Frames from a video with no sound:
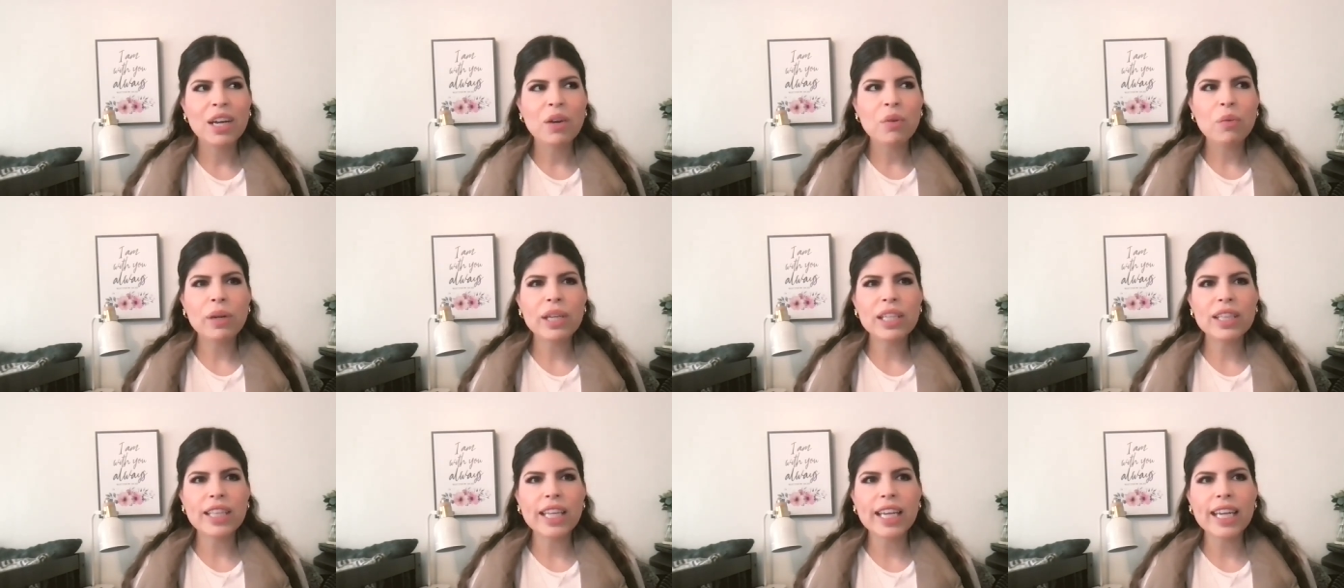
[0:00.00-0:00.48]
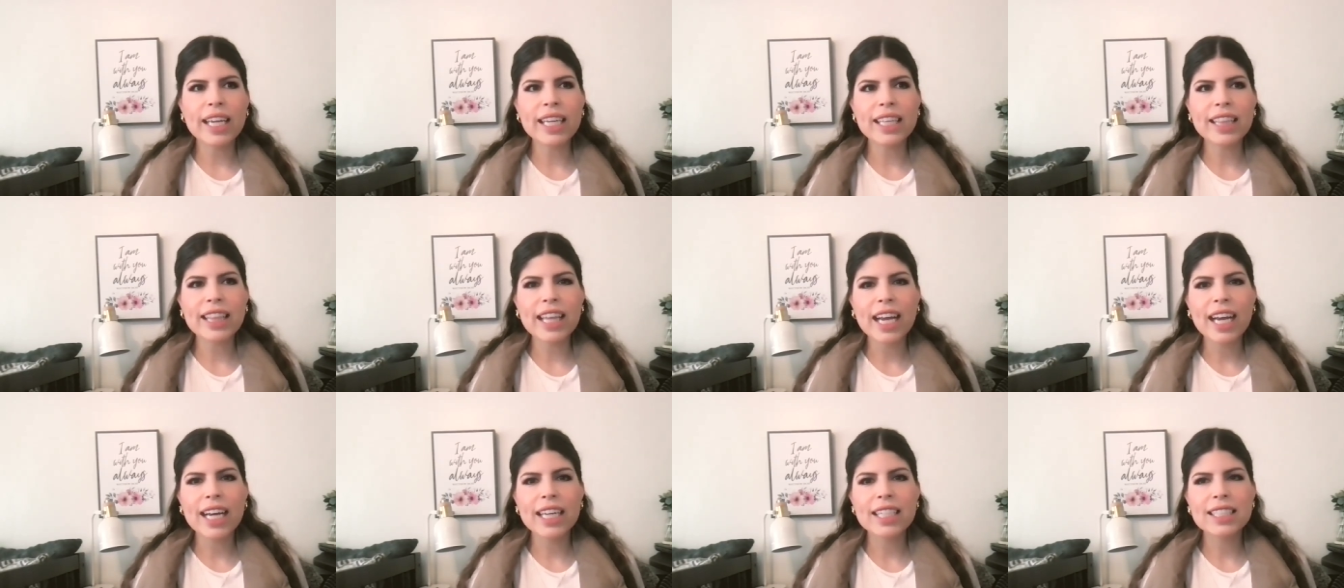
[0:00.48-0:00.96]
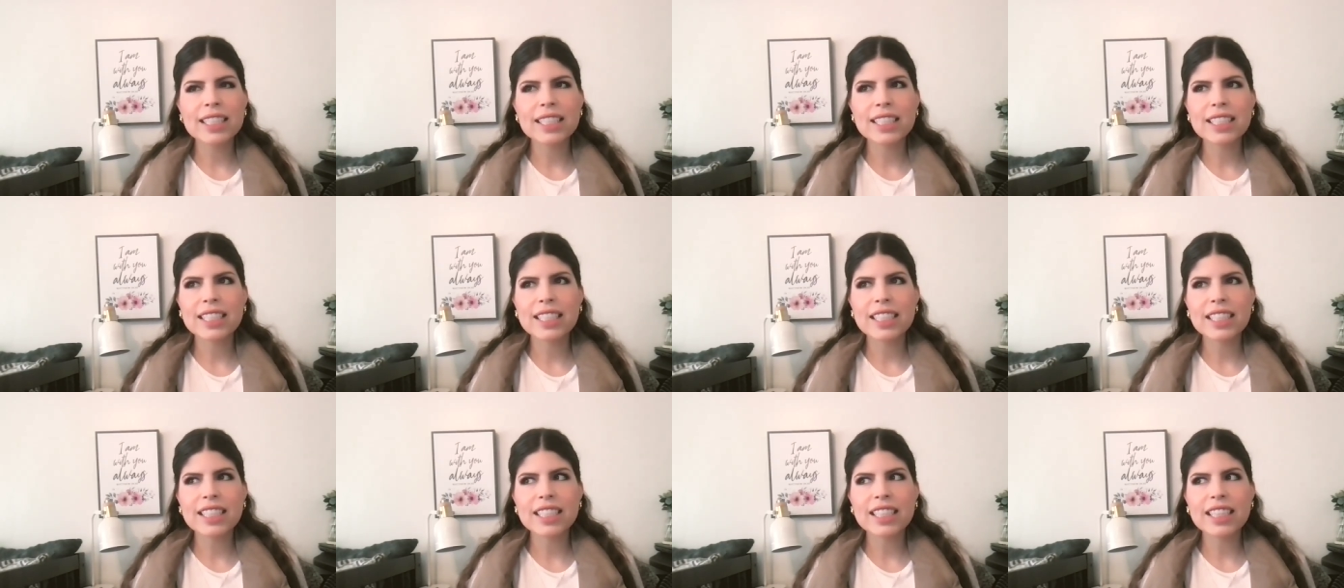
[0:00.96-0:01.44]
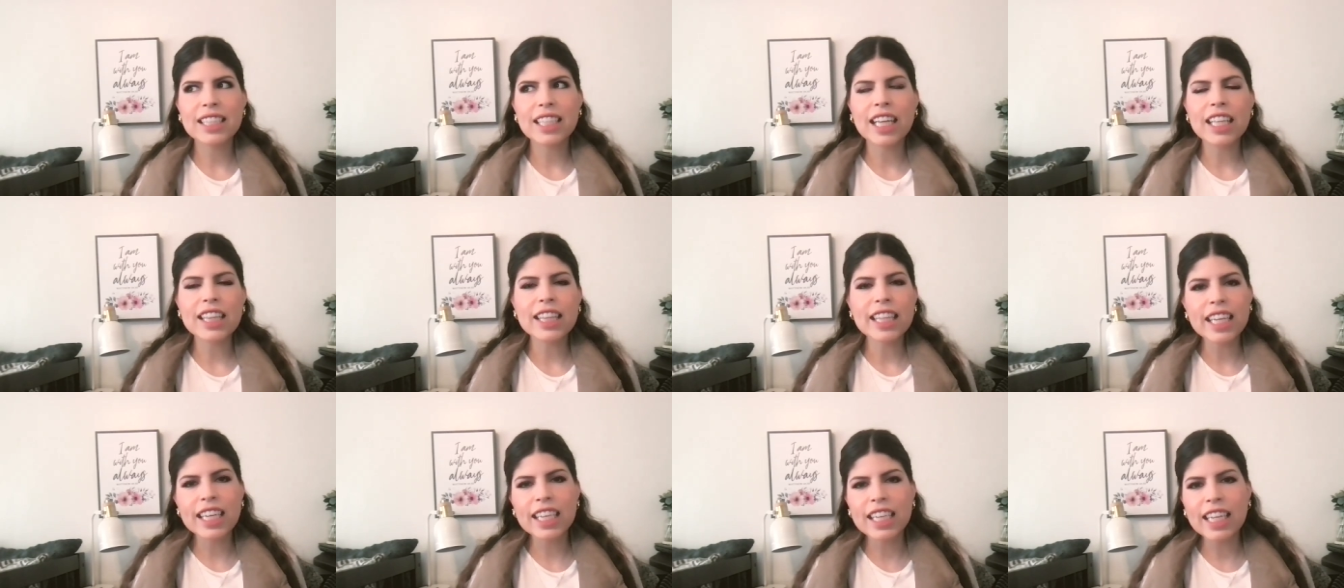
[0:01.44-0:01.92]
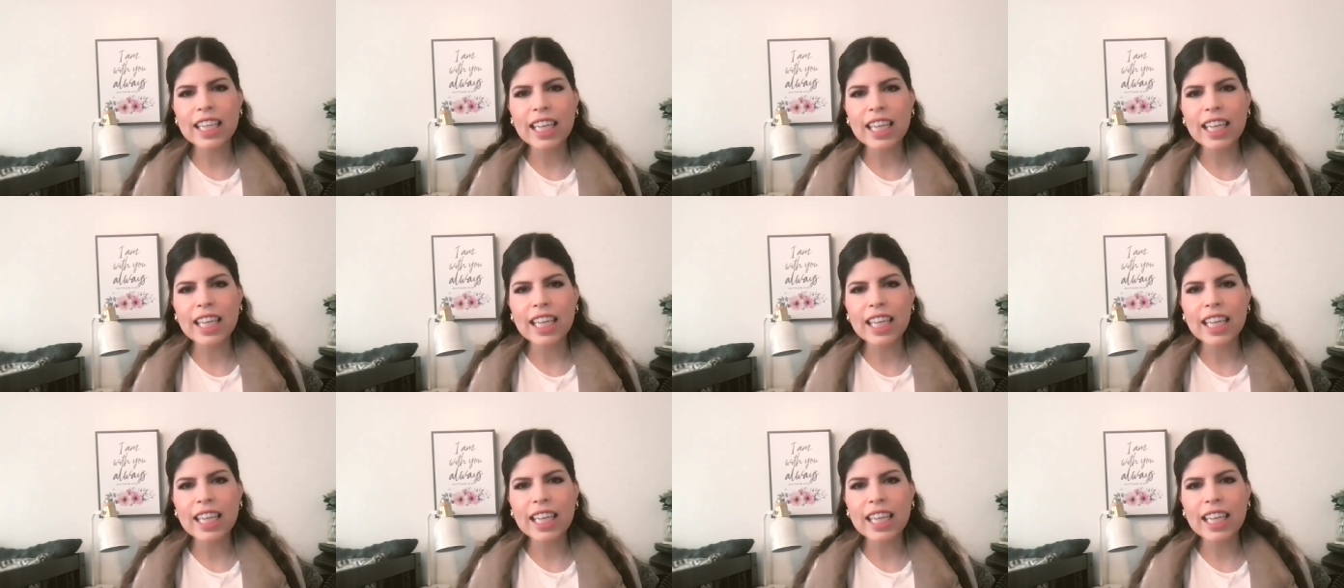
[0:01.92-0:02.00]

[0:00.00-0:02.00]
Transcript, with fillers: We think that nothing,